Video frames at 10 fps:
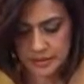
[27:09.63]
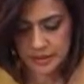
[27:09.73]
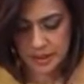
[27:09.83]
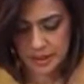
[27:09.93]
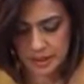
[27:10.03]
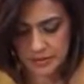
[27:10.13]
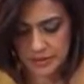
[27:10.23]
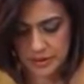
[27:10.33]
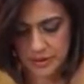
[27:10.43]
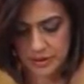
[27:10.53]
Okay,
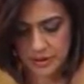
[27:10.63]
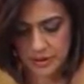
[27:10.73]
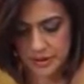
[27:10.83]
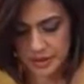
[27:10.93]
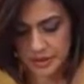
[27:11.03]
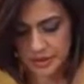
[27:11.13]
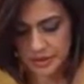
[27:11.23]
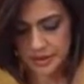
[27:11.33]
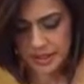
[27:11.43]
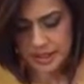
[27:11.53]
very good.
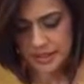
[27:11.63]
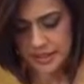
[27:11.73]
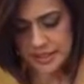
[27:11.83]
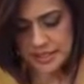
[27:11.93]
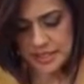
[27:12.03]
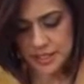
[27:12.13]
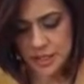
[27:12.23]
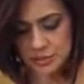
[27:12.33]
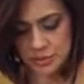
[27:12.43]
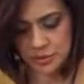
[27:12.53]
That's
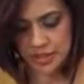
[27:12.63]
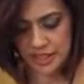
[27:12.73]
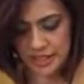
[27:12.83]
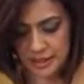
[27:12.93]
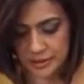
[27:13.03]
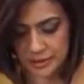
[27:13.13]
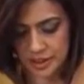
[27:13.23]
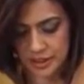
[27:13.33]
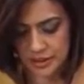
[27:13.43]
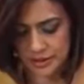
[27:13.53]
such a pretty yellow
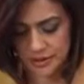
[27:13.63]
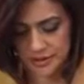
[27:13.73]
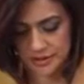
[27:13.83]
color.